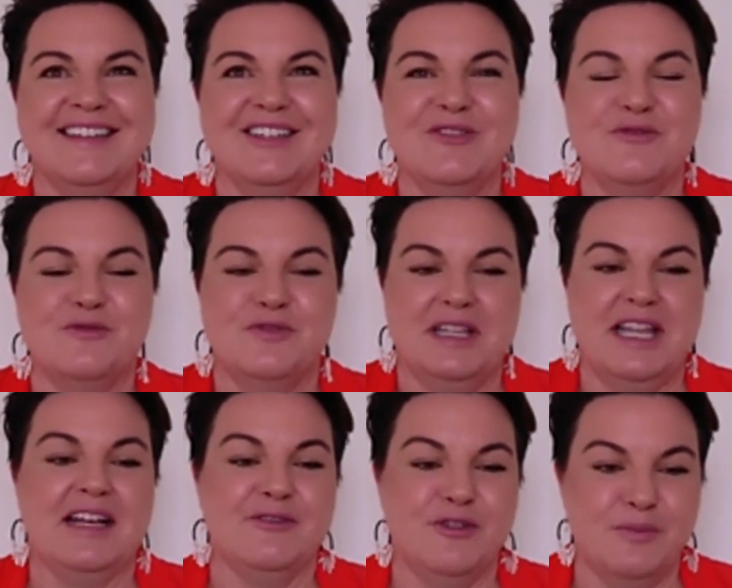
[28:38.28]
for
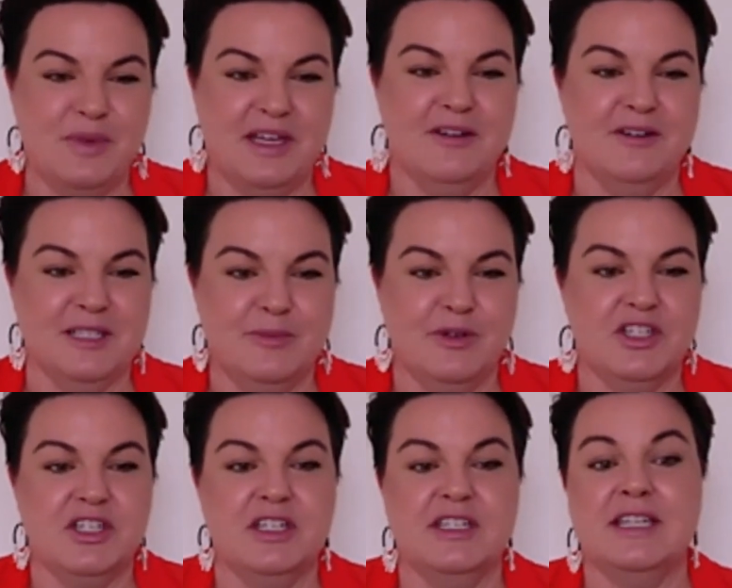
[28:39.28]
lack of a better
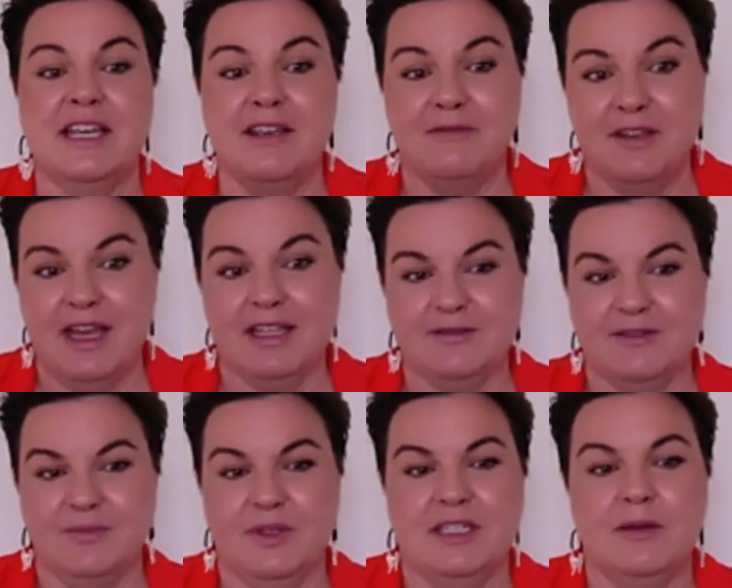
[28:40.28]
expression, deviates from
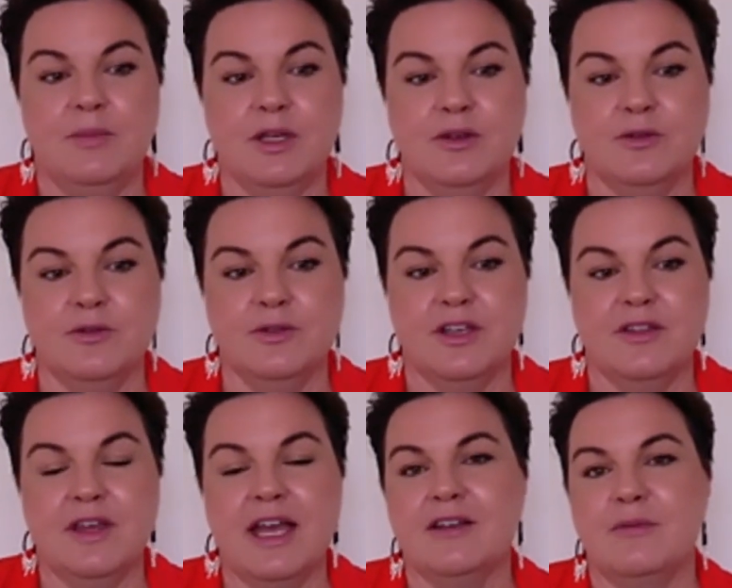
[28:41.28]
the typical. So
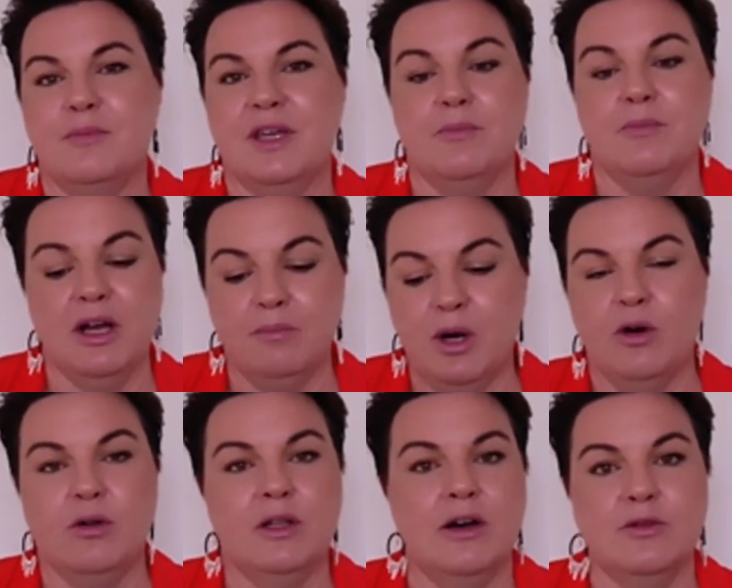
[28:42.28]
that could be
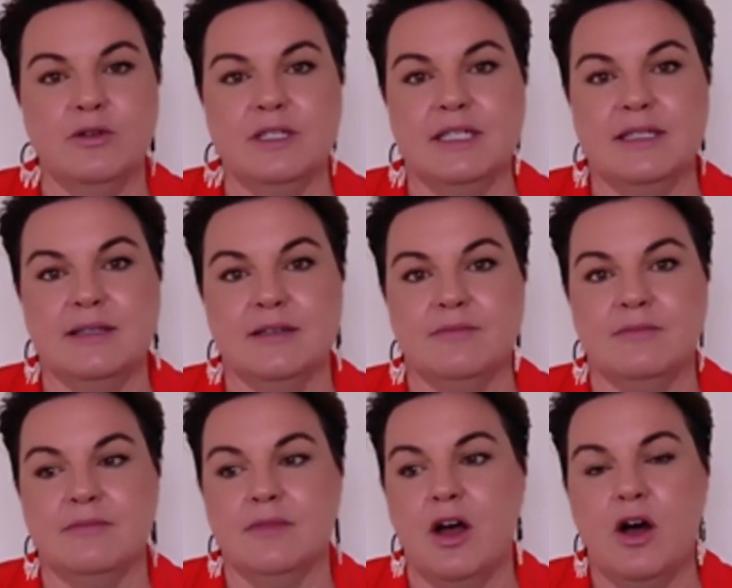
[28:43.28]
bipolar, autism,
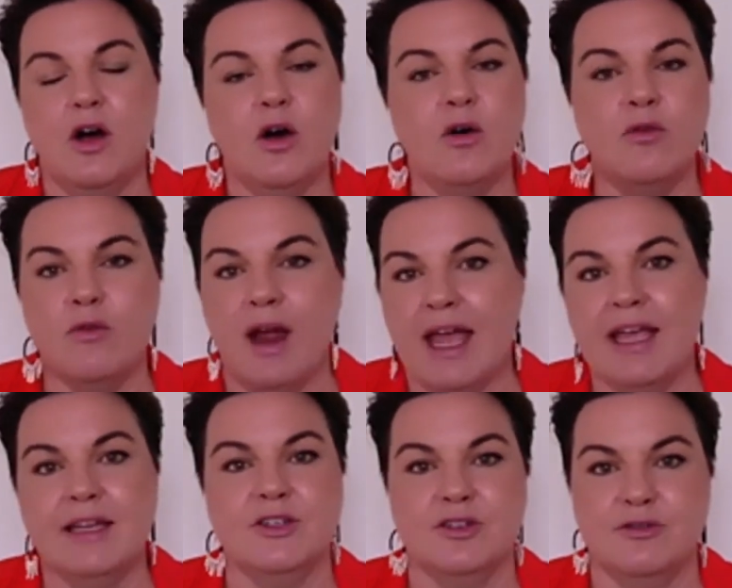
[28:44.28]
a whole
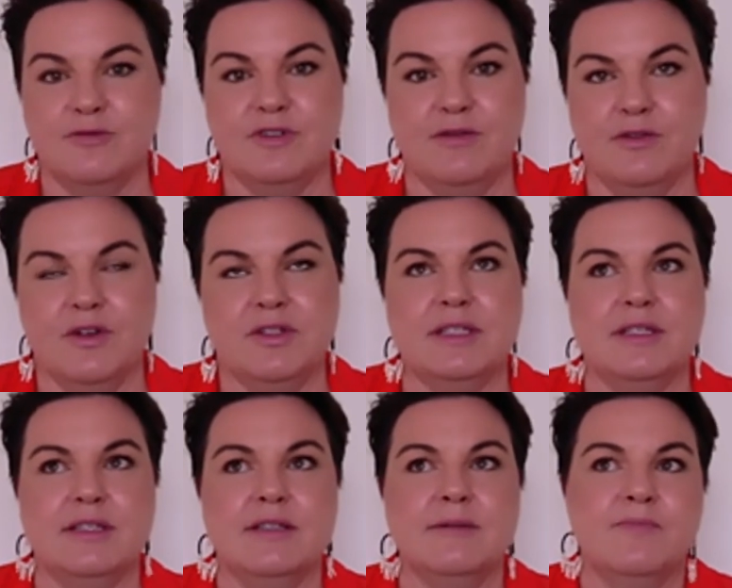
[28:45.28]
range of
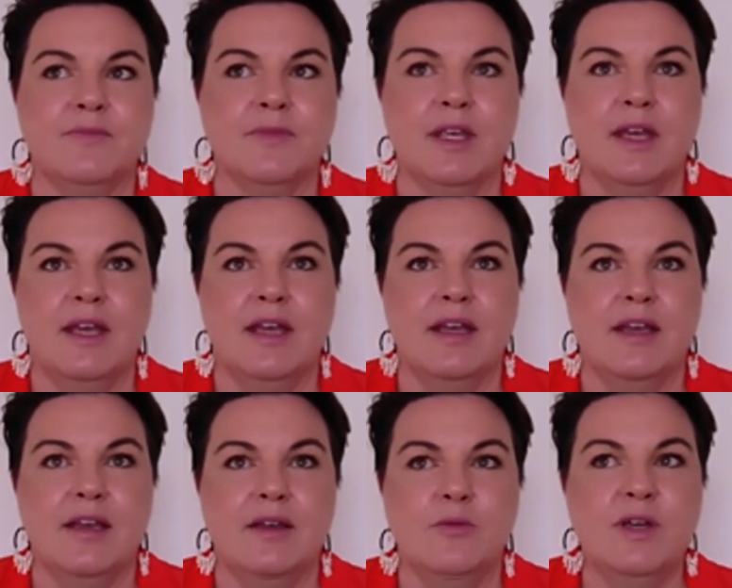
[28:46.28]
differences.
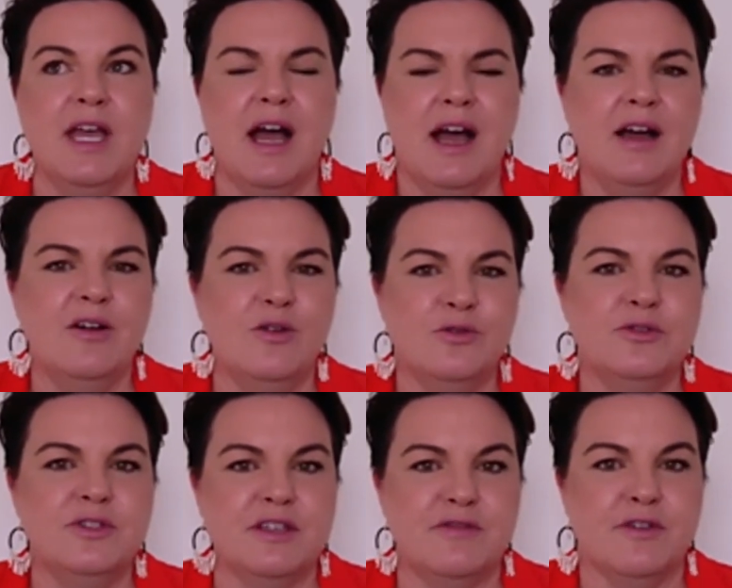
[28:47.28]
We are all
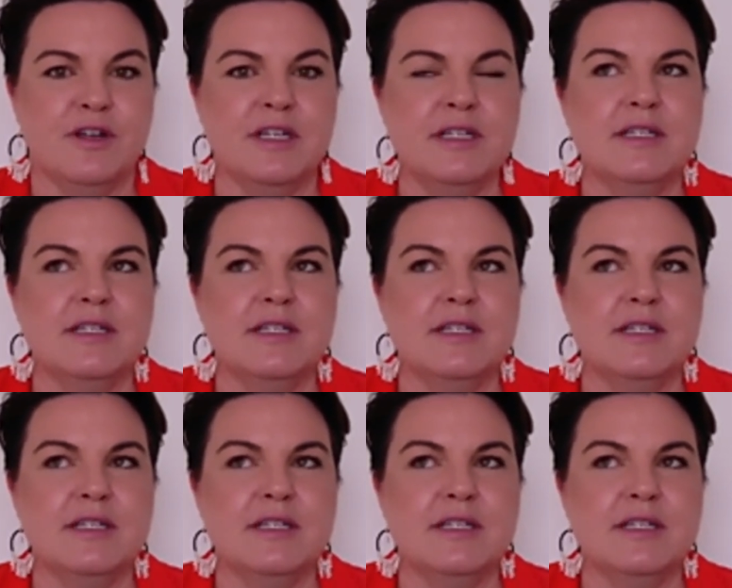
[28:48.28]
different.